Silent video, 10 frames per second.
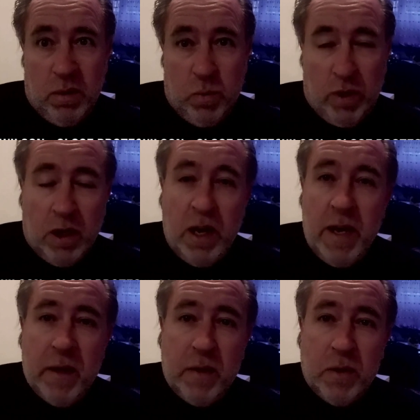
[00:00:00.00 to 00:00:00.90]
with
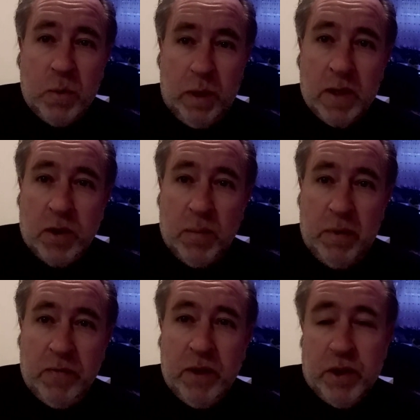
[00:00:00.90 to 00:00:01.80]
clients where there's going to be
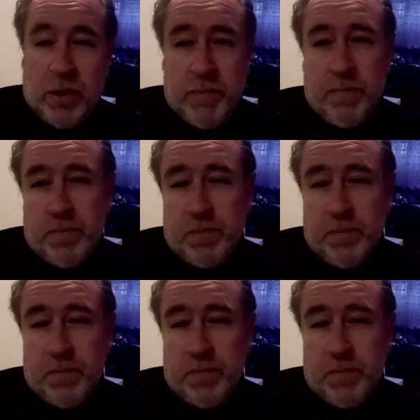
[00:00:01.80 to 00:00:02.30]
friction